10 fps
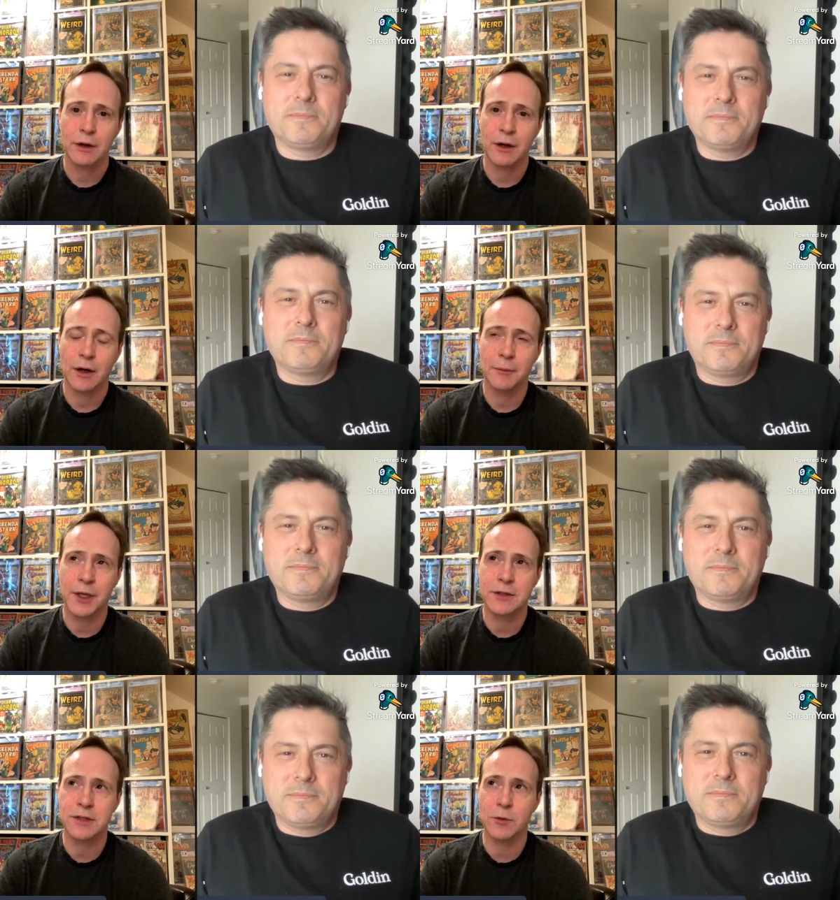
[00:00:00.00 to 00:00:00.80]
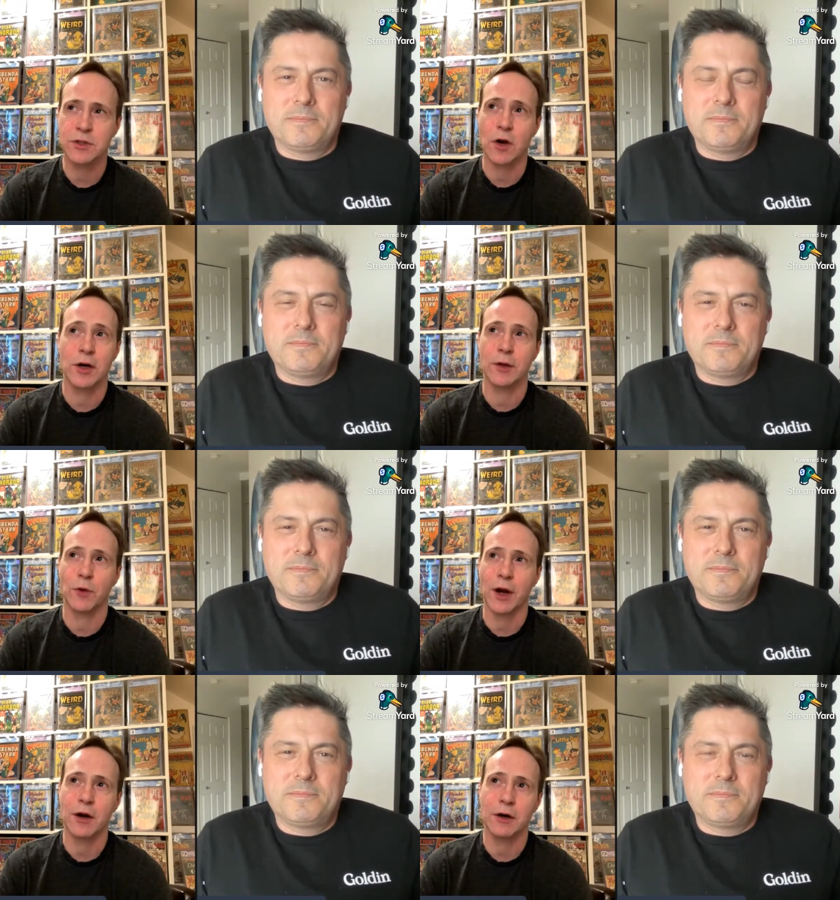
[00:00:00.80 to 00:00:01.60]
Speaker 1: Uh, because it was already
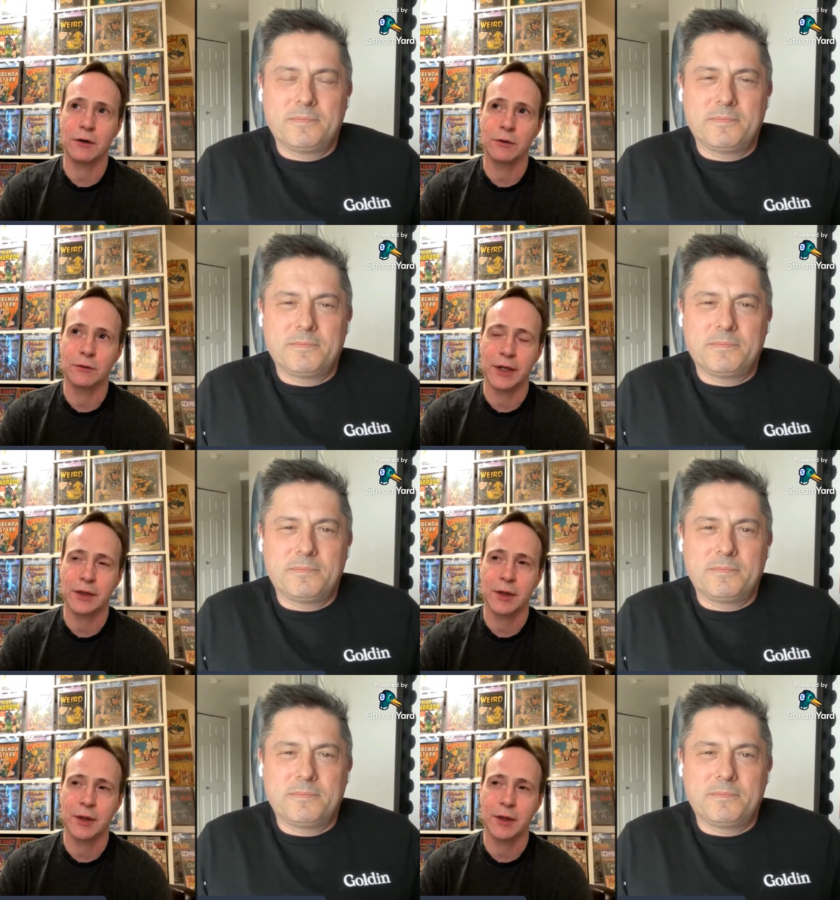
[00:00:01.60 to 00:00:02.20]
rare, like